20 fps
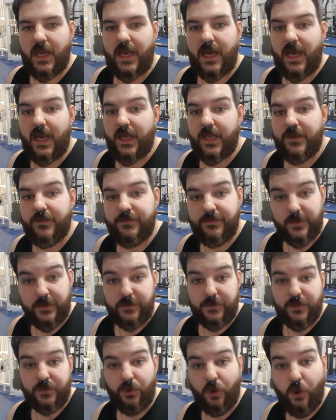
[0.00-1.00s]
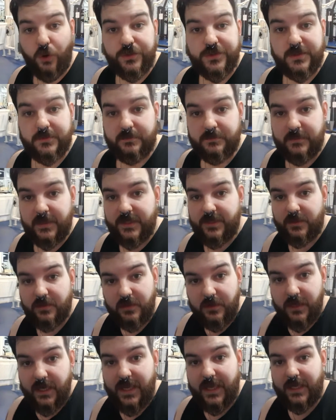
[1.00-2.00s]
I found an awesome
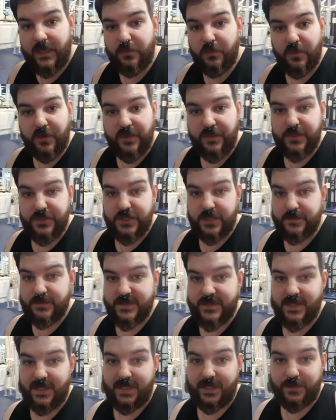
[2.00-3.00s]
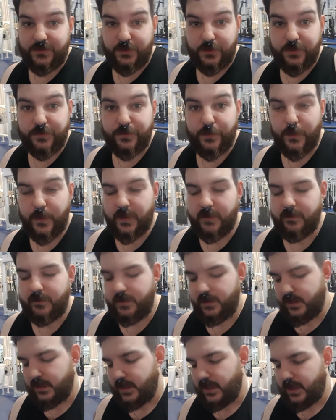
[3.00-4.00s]
mirror at one of the gyms that I do frequent,
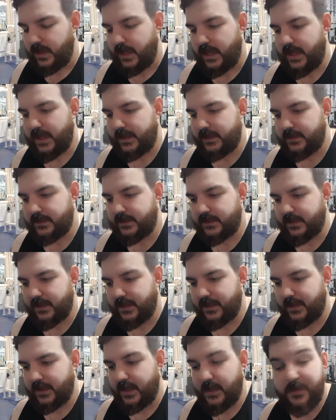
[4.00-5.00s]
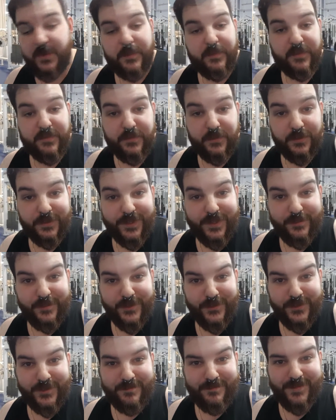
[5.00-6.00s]
and it made me feel like $1
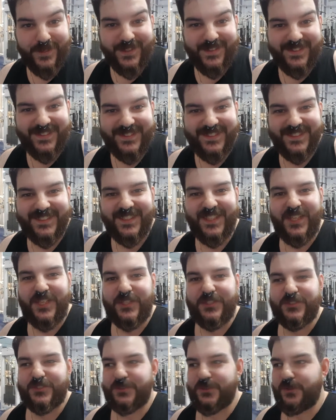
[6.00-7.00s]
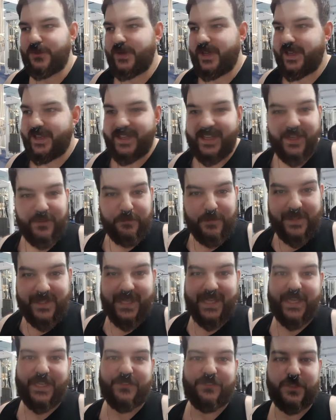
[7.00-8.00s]
million, so it gave me that
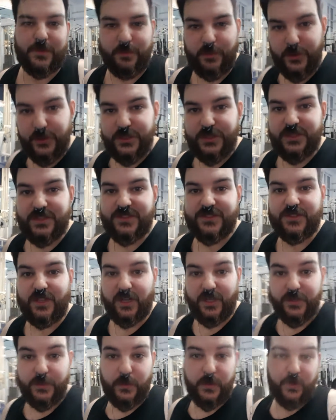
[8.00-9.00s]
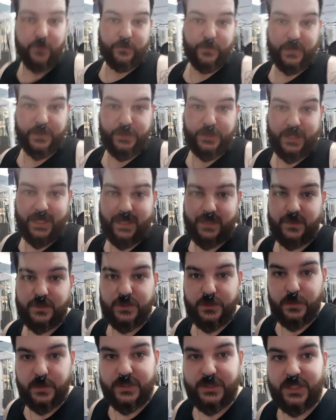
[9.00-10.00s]
extra push to start a 12-week challenge,
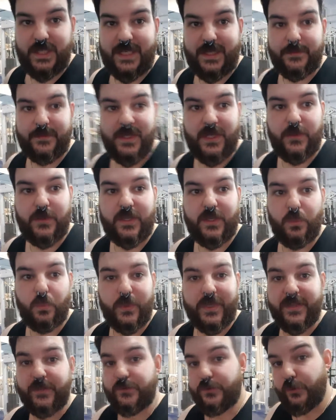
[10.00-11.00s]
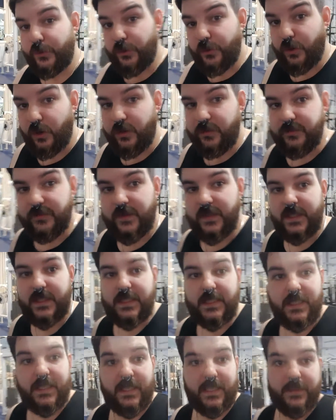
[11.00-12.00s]
which I am now in week 2 of.
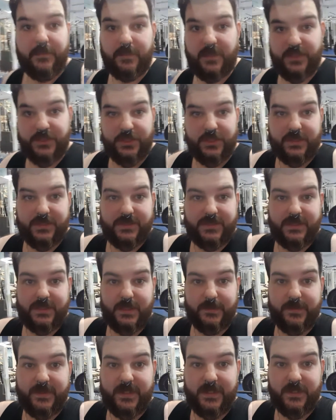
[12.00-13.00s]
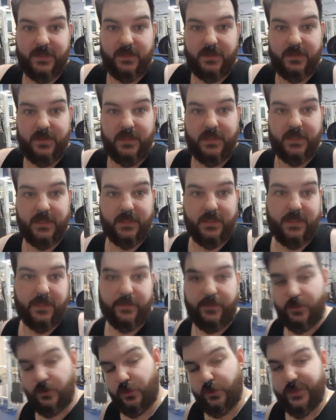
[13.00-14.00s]
As you can see, I'm here in
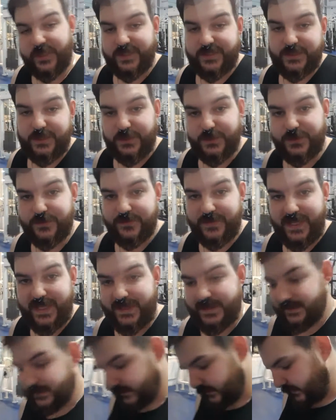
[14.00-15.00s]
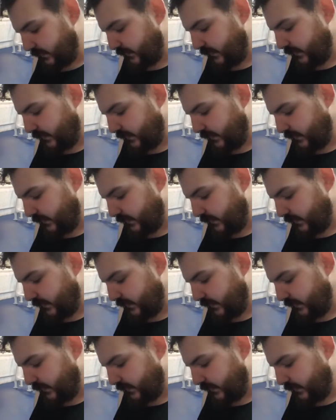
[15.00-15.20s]
the glorious house of Gaines.